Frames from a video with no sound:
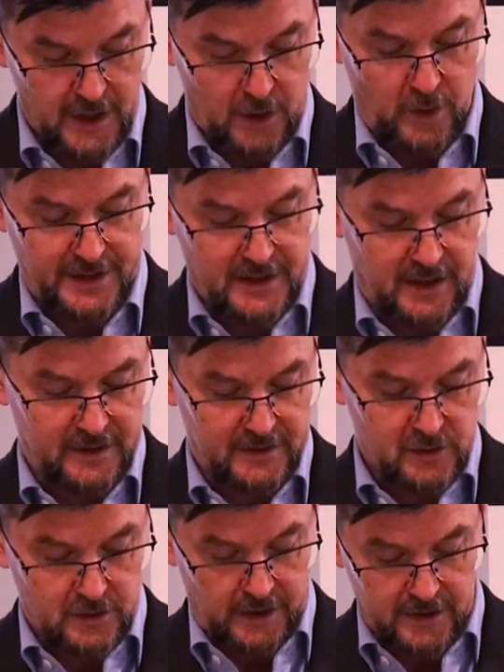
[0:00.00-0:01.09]
who had
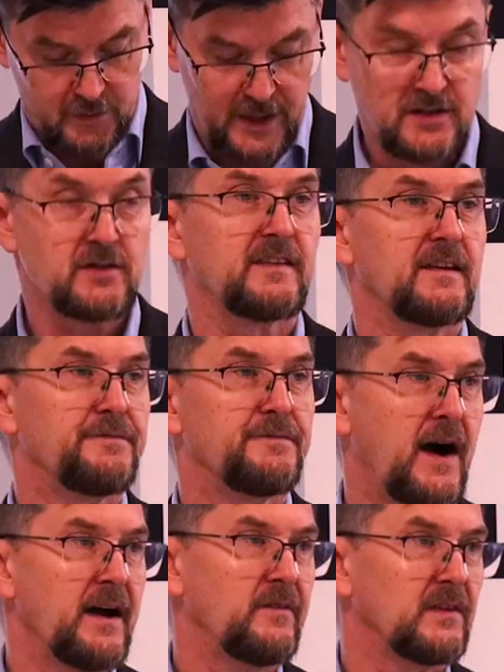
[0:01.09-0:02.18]
dug trenches in
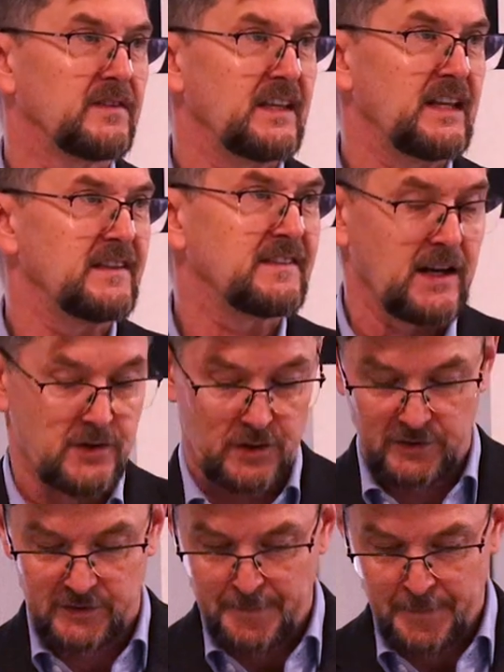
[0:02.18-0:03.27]
five city centers